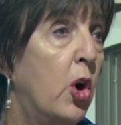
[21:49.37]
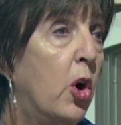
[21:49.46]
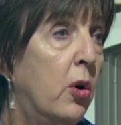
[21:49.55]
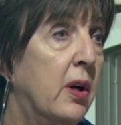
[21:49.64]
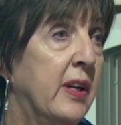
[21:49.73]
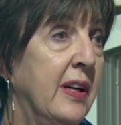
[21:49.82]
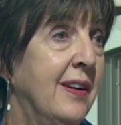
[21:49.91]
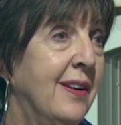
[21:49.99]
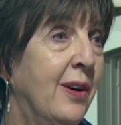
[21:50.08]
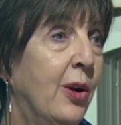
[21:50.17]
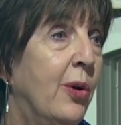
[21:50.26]
early
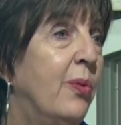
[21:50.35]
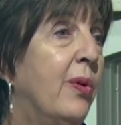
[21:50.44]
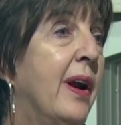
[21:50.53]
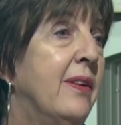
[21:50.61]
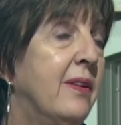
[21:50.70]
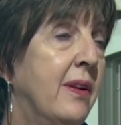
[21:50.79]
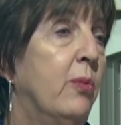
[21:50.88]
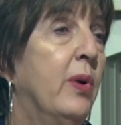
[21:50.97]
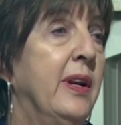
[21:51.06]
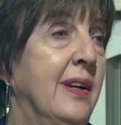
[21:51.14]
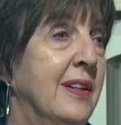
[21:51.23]
rather than
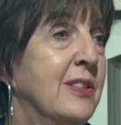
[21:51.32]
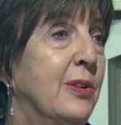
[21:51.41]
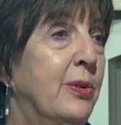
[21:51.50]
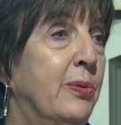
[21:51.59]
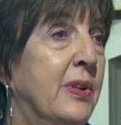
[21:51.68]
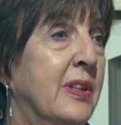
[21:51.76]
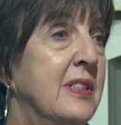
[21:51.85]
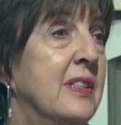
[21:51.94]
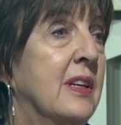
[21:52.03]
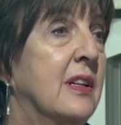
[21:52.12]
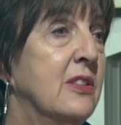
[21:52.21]
waiting until they're really
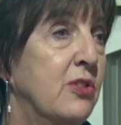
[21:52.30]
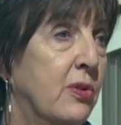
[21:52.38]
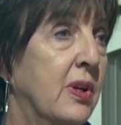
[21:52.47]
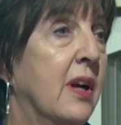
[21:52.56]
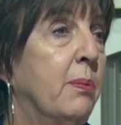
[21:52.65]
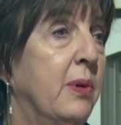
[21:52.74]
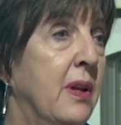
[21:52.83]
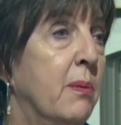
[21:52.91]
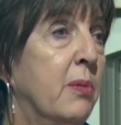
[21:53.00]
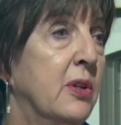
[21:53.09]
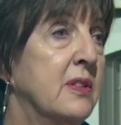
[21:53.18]
sick and showing up in the
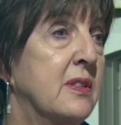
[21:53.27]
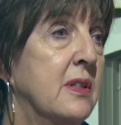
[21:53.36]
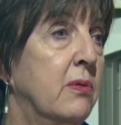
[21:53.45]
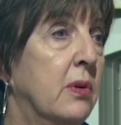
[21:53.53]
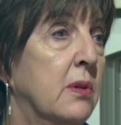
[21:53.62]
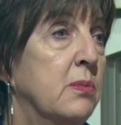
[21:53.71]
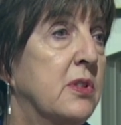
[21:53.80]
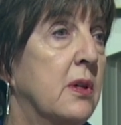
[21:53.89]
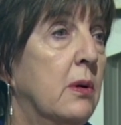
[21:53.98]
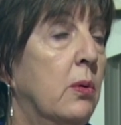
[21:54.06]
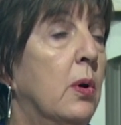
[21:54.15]
emergency room.
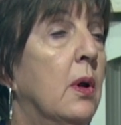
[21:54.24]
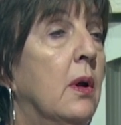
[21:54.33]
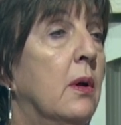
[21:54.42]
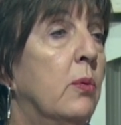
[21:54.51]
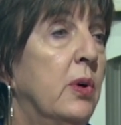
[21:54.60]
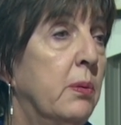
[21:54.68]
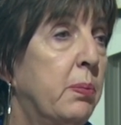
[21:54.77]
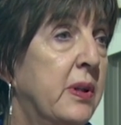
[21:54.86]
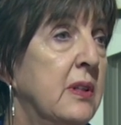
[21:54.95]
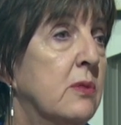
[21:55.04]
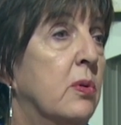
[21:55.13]
So we are
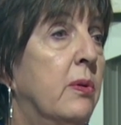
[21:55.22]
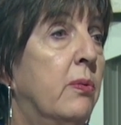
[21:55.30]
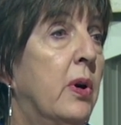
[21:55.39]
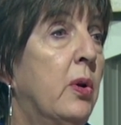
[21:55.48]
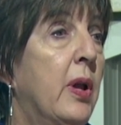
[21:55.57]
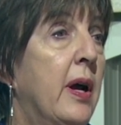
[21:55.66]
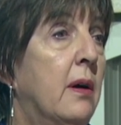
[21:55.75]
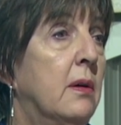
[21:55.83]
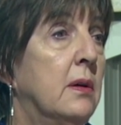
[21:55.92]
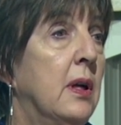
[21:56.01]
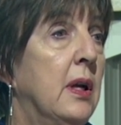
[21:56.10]
pleased with the
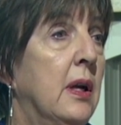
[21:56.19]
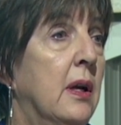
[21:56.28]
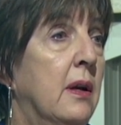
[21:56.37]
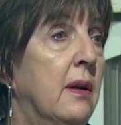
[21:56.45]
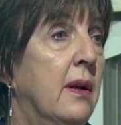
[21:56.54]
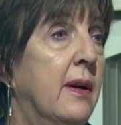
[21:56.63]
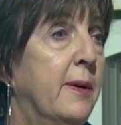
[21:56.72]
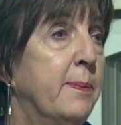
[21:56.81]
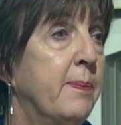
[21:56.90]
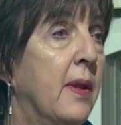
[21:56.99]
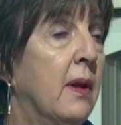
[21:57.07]
rollout and uh,
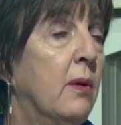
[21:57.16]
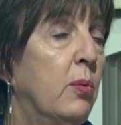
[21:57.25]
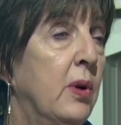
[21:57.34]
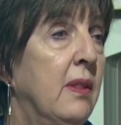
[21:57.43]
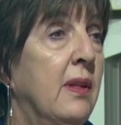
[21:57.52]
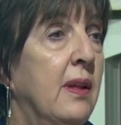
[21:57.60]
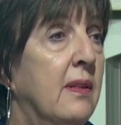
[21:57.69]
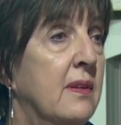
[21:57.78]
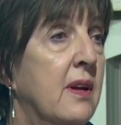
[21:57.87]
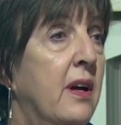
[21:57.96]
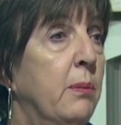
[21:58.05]
we think the
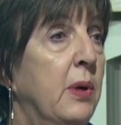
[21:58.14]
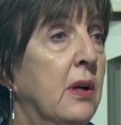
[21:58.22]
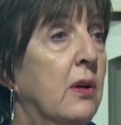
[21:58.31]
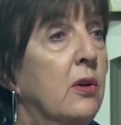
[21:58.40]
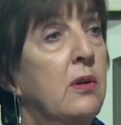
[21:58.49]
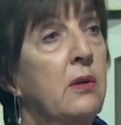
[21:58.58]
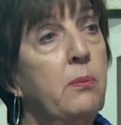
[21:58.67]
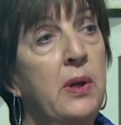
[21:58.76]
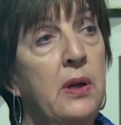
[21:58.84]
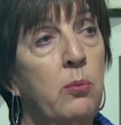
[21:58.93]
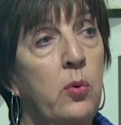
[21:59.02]
timing couldn't
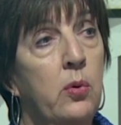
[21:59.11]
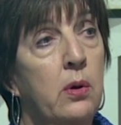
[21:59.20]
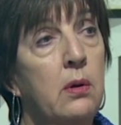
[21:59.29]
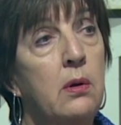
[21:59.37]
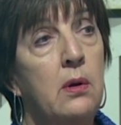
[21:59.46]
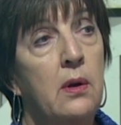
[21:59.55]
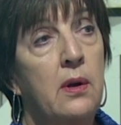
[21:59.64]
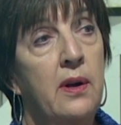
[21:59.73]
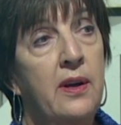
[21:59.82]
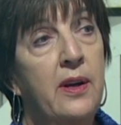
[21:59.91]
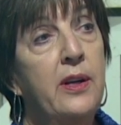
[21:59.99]
be more
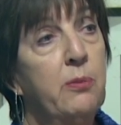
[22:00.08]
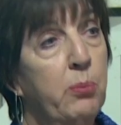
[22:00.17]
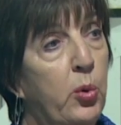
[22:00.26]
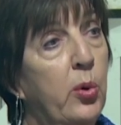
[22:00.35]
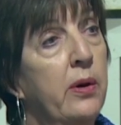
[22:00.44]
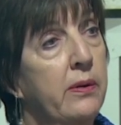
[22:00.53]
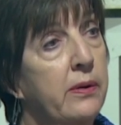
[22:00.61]
uh, important.